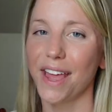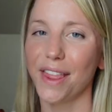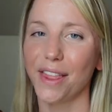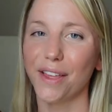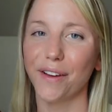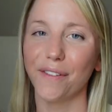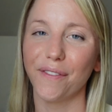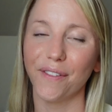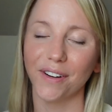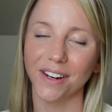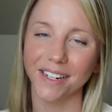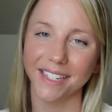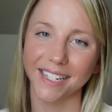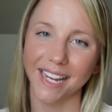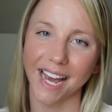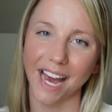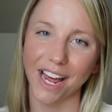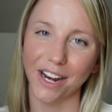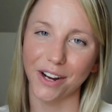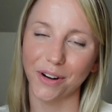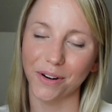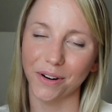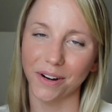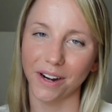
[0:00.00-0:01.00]
The first
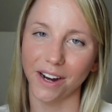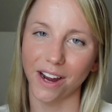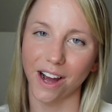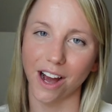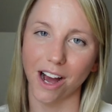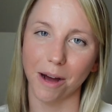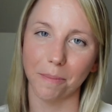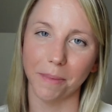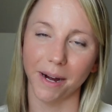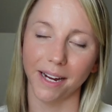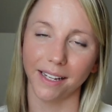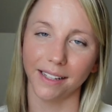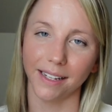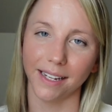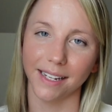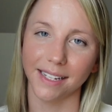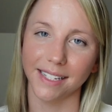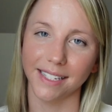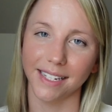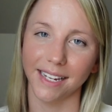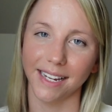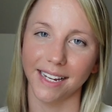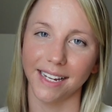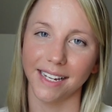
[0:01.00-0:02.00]
category on my
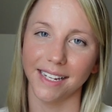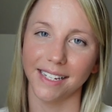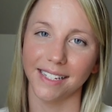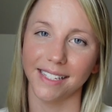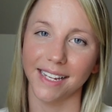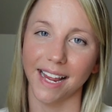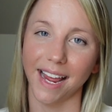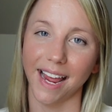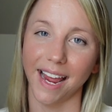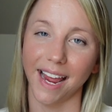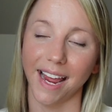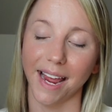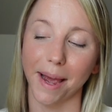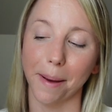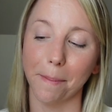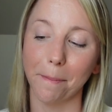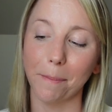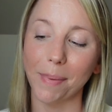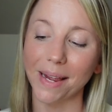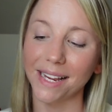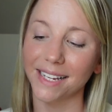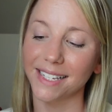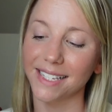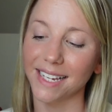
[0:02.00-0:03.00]
list is a
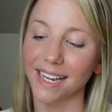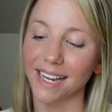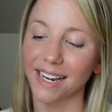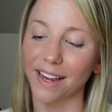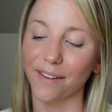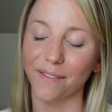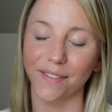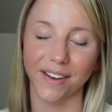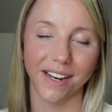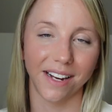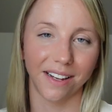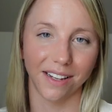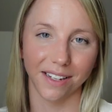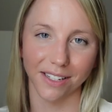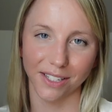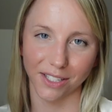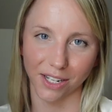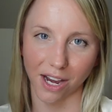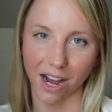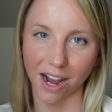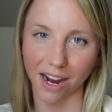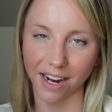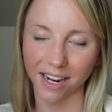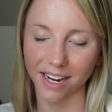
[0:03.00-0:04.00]
basic vanilla
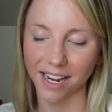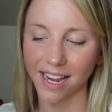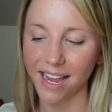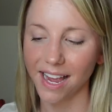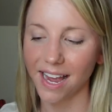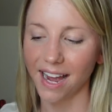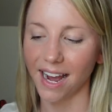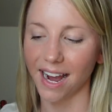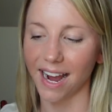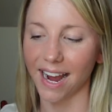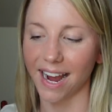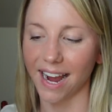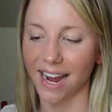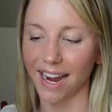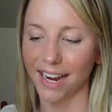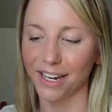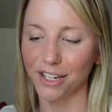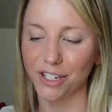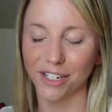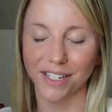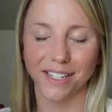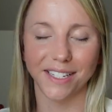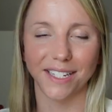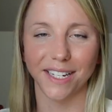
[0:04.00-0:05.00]
sock.
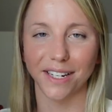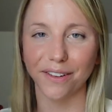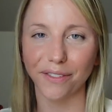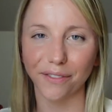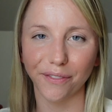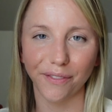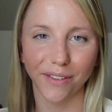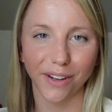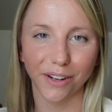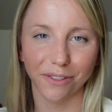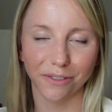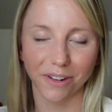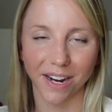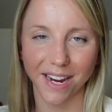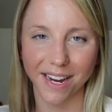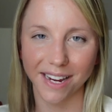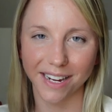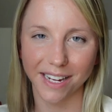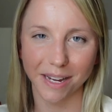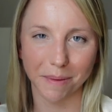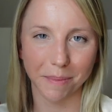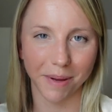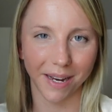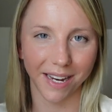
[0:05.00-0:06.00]
I just didn't feel
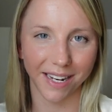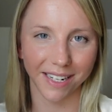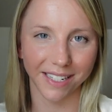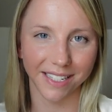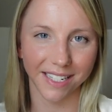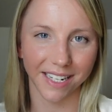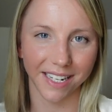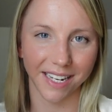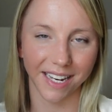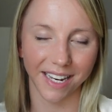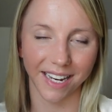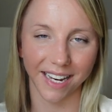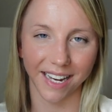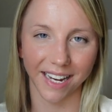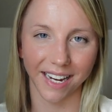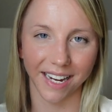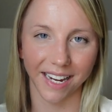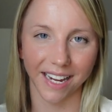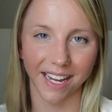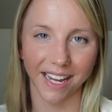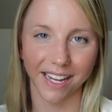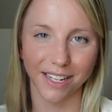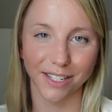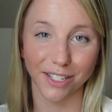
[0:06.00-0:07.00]
right committing to
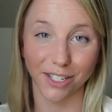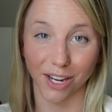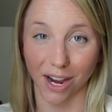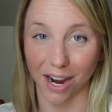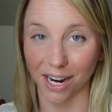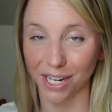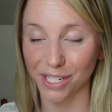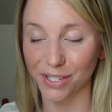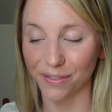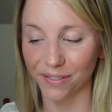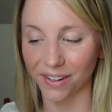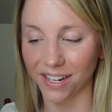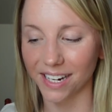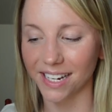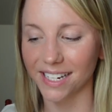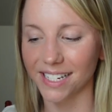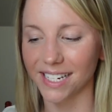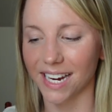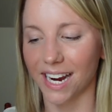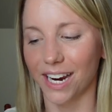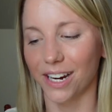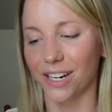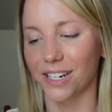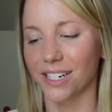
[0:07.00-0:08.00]
knitting socks for an
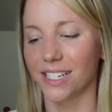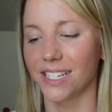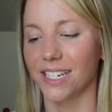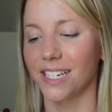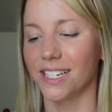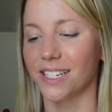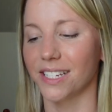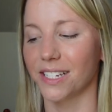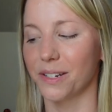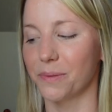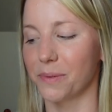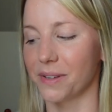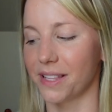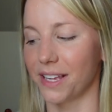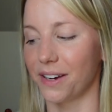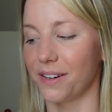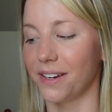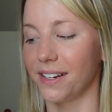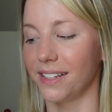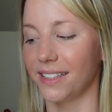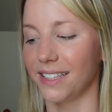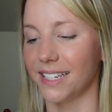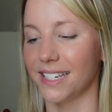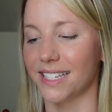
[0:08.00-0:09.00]
entire season
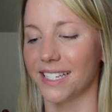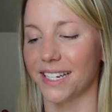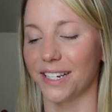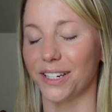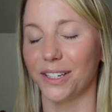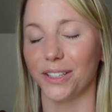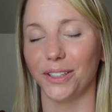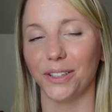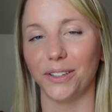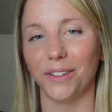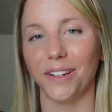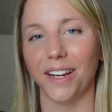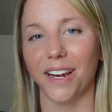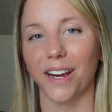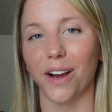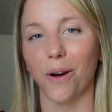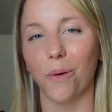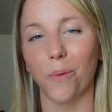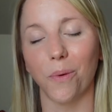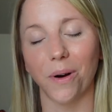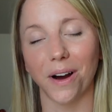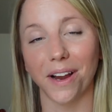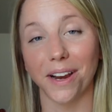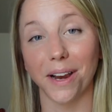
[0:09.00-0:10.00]
without at least including
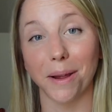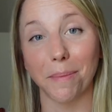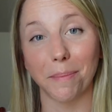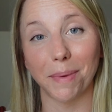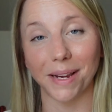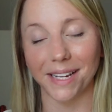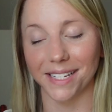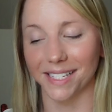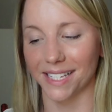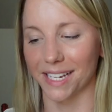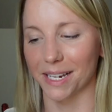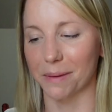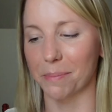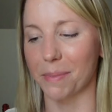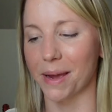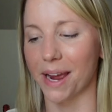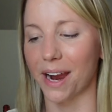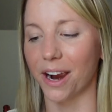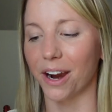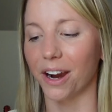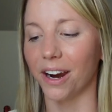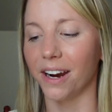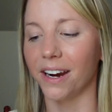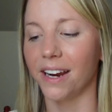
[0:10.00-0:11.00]
one basic
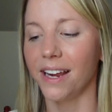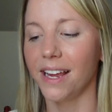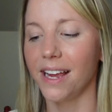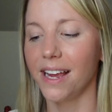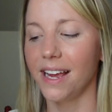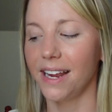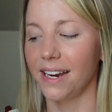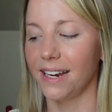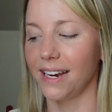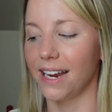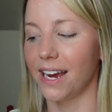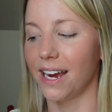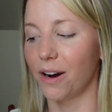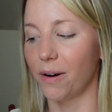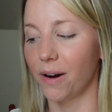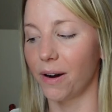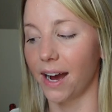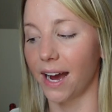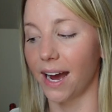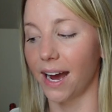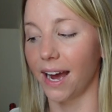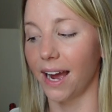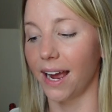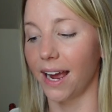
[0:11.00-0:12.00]
pair. Now,
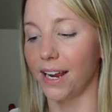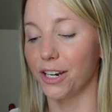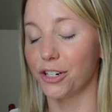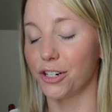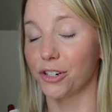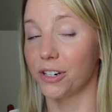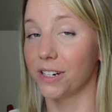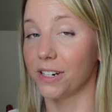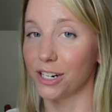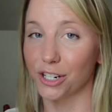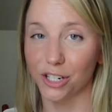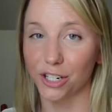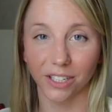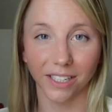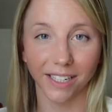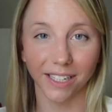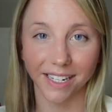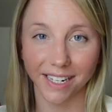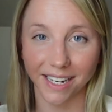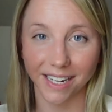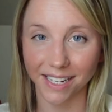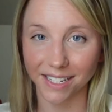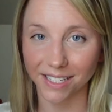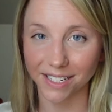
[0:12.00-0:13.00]
I
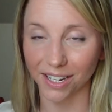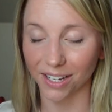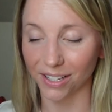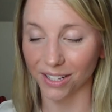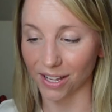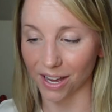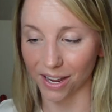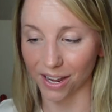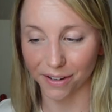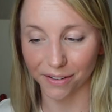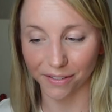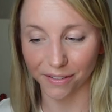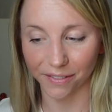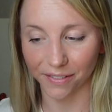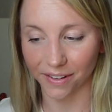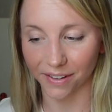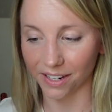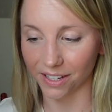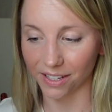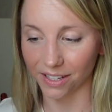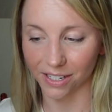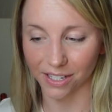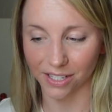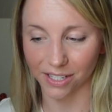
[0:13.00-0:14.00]
traditionally knit a lot of
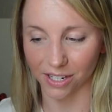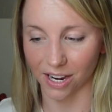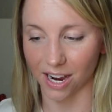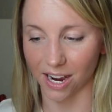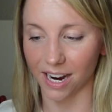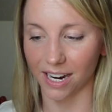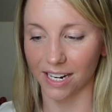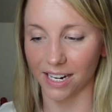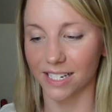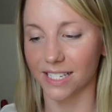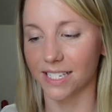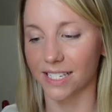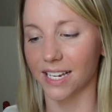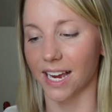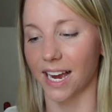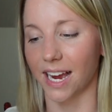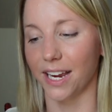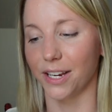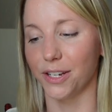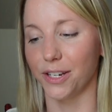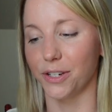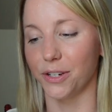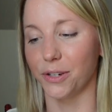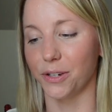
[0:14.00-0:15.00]
vanilla socks.
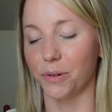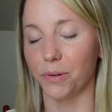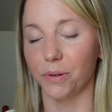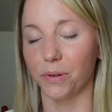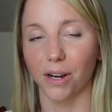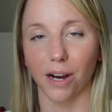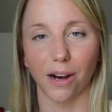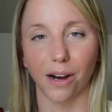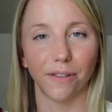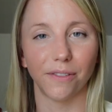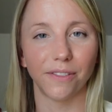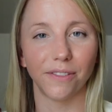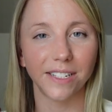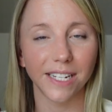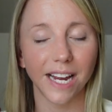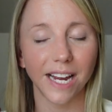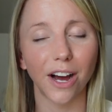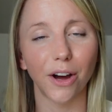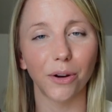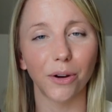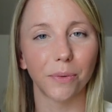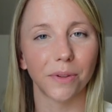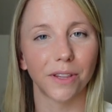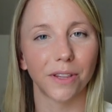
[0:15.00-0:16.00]
I do cuff
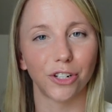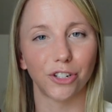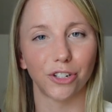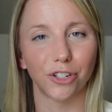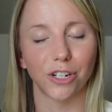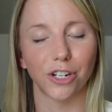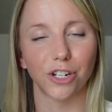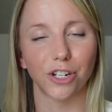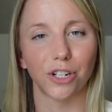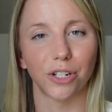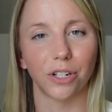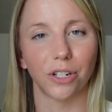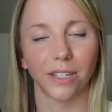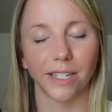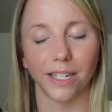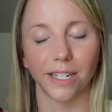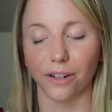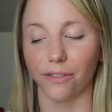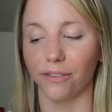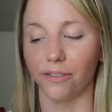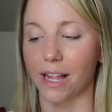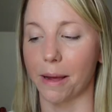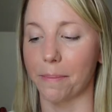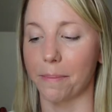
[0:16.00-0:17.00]
down with a traditional
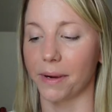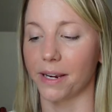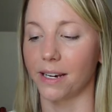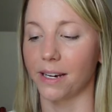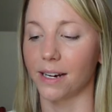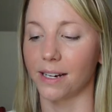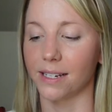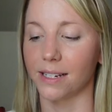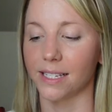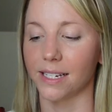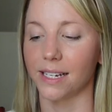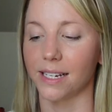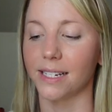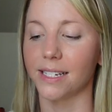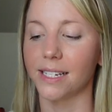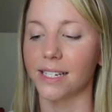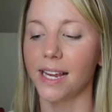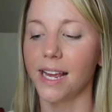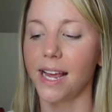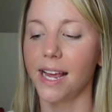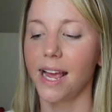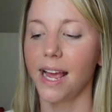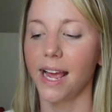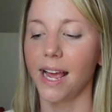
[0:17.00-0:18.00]
heel flap and gusset,
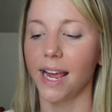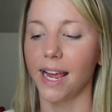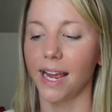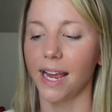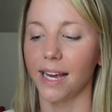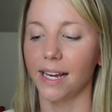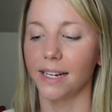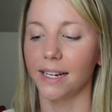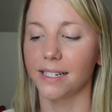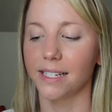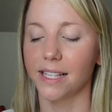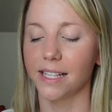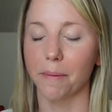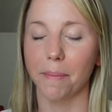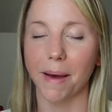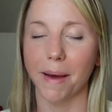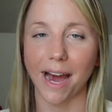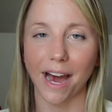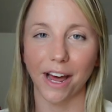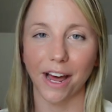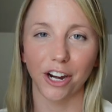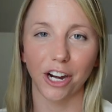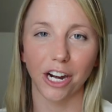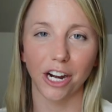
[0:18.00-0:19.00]
and the
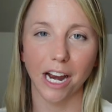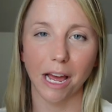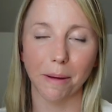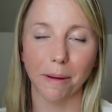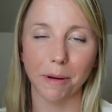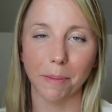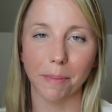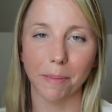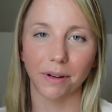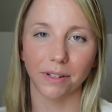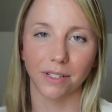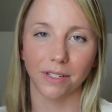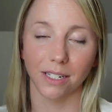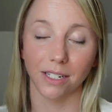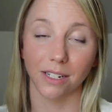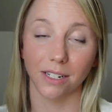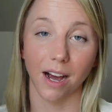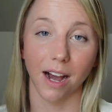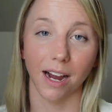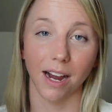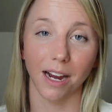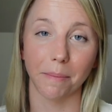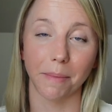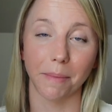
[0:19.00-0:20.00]
pattern I'm about to
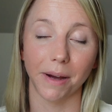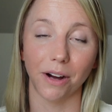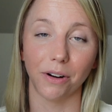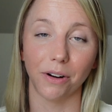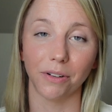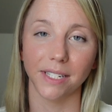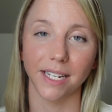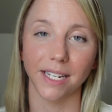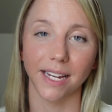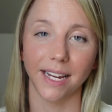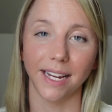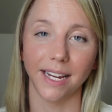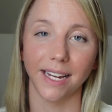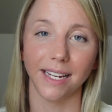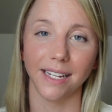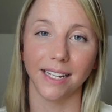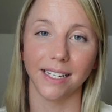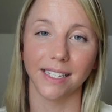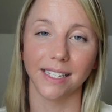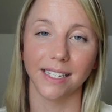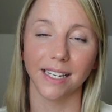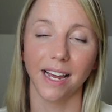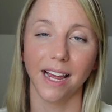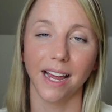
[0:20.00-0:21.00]
talk about
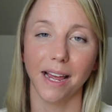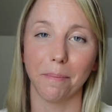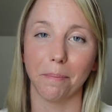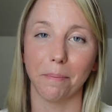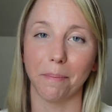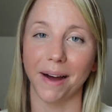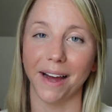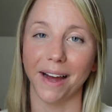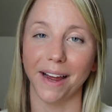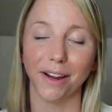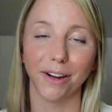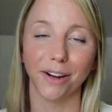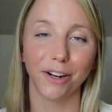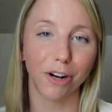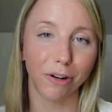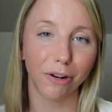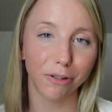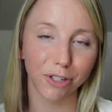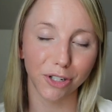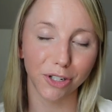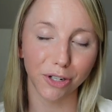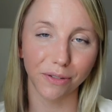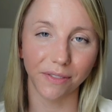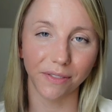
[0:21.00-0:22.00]
is my
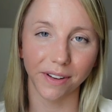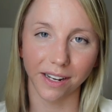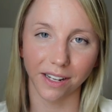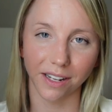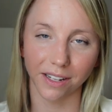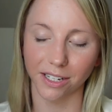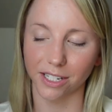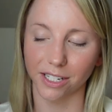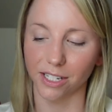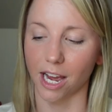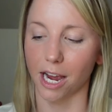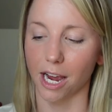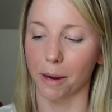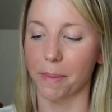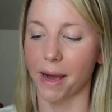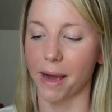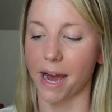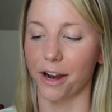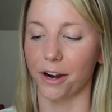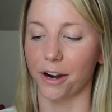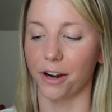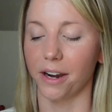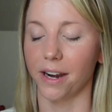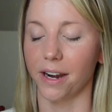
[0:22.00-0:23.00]
go-to vanilla sock
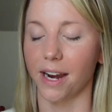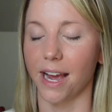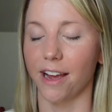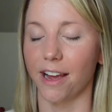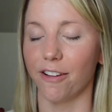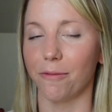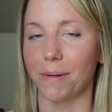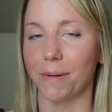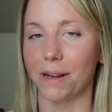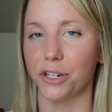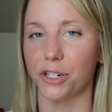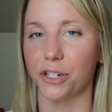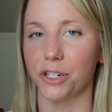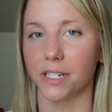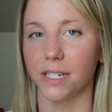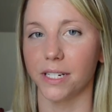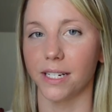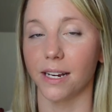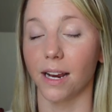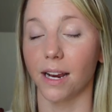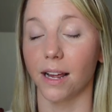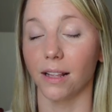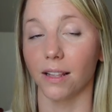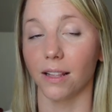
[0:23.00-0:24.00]
pattern. I've mentioned
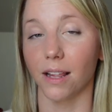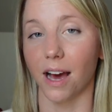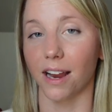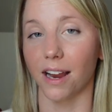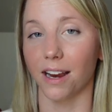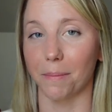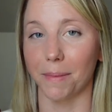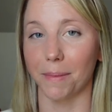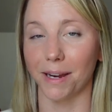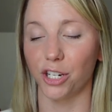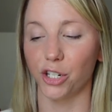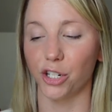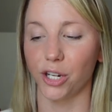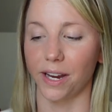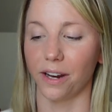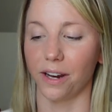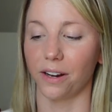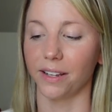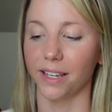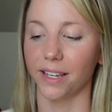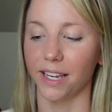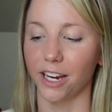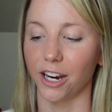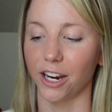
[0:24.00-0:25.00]
it a lot on my
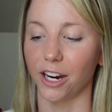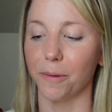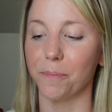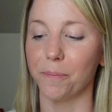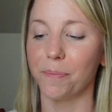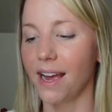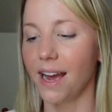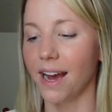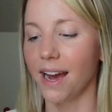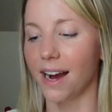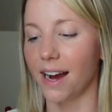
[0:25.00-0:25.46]
channel here.